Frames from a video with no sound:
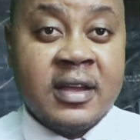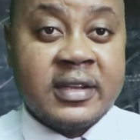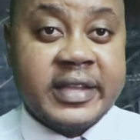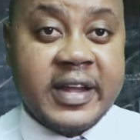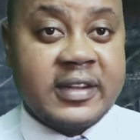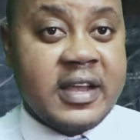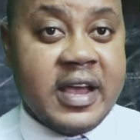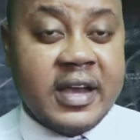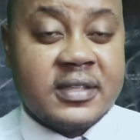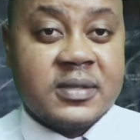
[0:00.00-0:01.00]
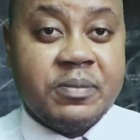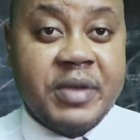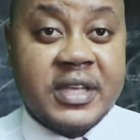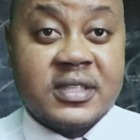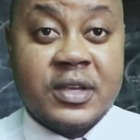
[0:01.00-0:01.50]
that ask
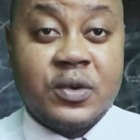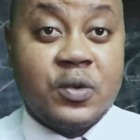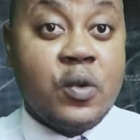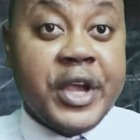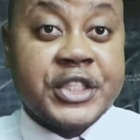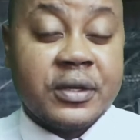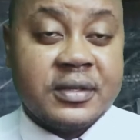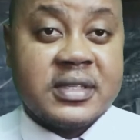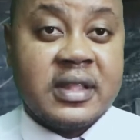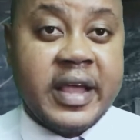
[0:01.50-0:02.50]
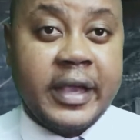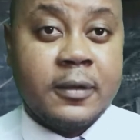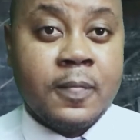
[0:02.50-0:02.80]
basic questions, like